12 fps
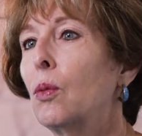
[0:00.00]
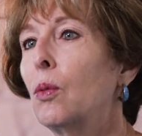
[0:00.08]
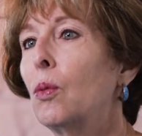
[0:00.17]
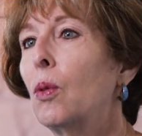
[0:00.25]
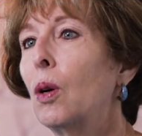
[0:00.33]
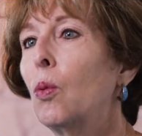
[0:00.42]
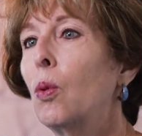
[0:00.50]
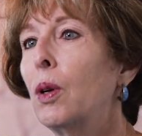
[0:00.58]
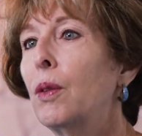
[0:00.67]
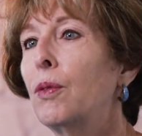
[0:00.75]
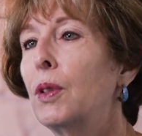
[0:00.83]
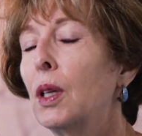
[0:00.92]
What
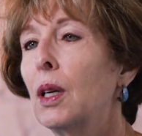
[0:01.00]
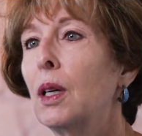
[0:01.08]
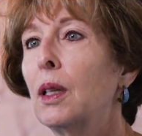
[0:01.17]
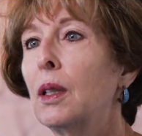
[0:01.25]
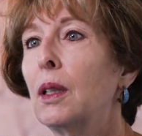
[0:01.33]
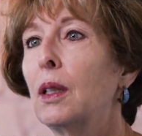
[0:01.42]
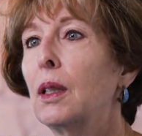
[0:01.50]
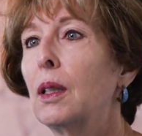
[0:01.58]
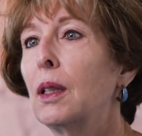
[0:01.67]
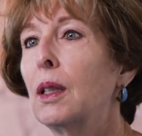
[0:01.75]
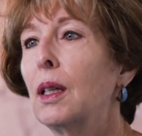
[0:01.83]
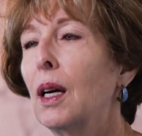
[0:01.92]
we've done,
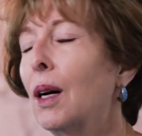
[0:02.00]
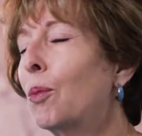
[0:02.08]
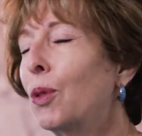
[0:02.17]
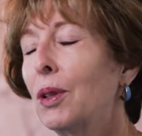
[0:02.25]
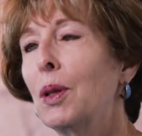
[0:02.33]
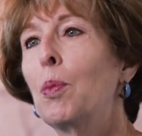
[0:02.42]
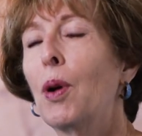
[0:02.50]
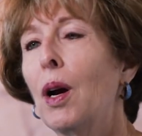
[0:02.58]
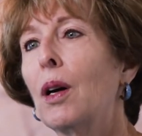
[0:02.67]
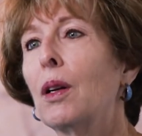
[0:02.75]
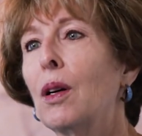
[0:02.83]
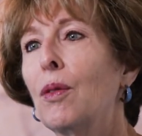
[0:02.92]
I'm really
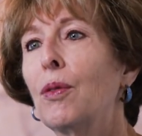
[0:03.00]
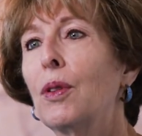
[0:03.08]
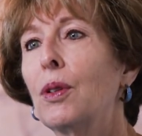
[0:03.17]
proud of.